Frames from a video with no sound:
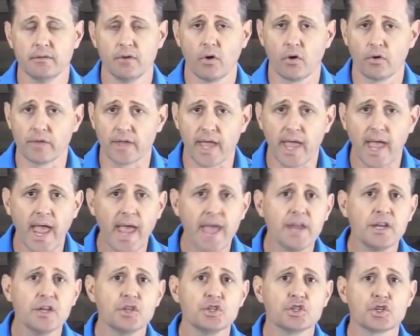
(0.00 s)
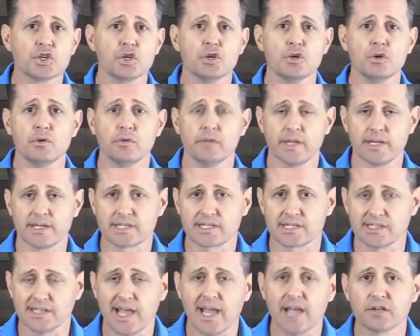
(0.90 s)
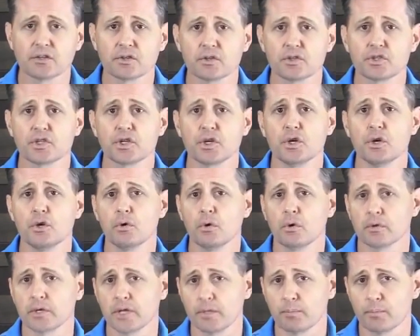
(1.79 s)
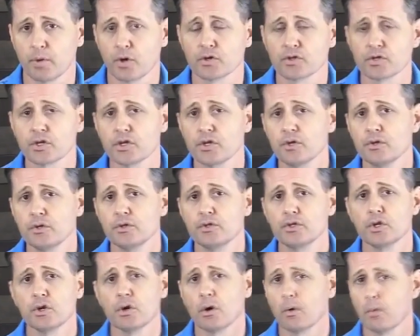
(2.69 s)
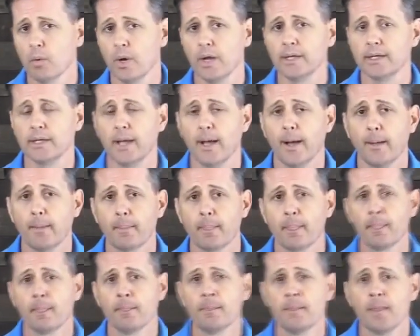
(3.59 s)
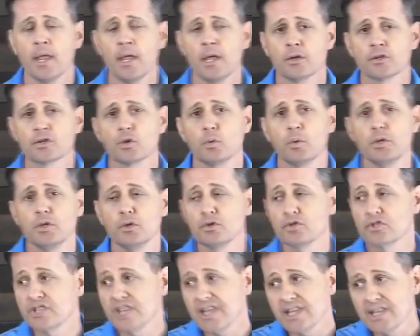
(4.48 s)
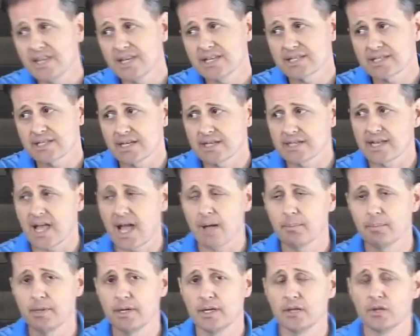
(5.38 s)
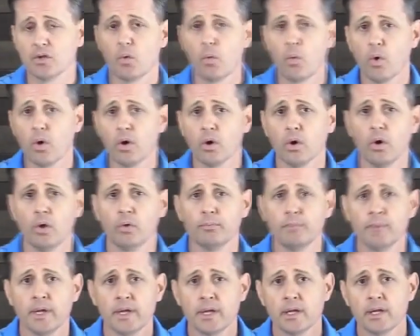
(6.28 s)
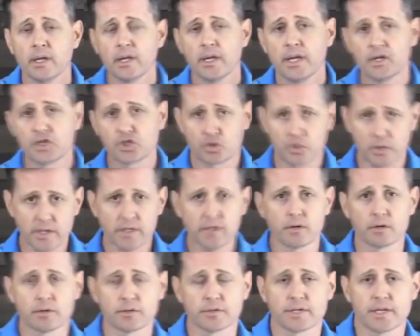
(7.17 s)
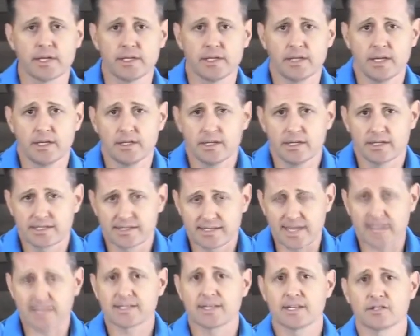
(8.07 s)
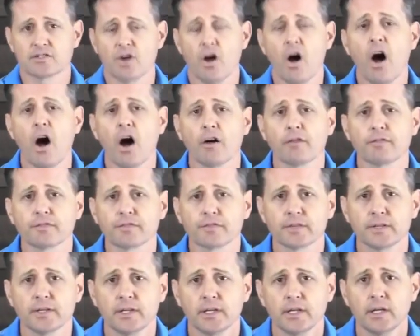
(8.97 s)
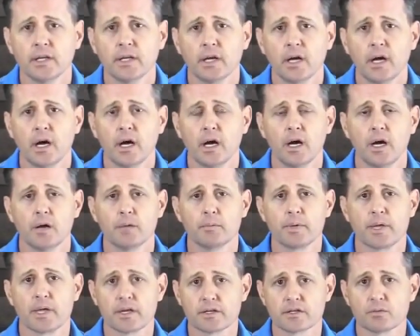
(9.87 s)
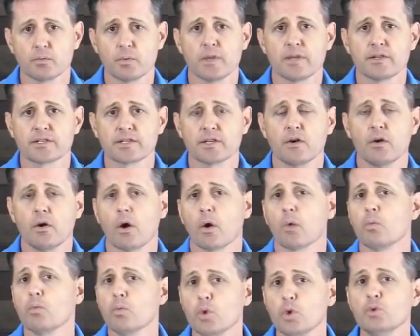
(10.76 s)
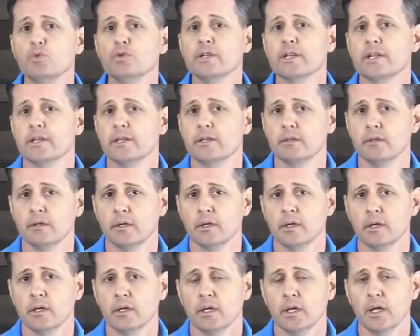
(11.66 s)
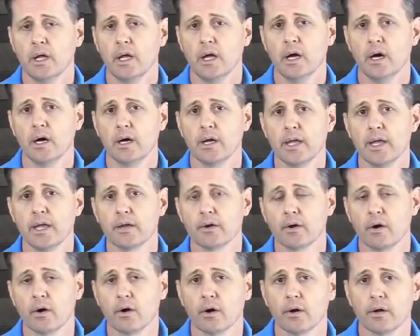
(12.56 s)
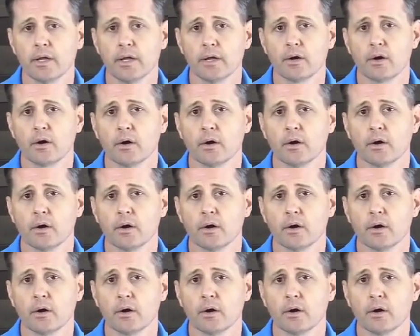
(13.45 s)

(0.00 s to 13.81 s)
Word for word: or they hated you, they slandered you, or they persecuted you, or whatnot. So when you see these things happen in the world, it triggers, it sets us off because we still are wounded and hurt,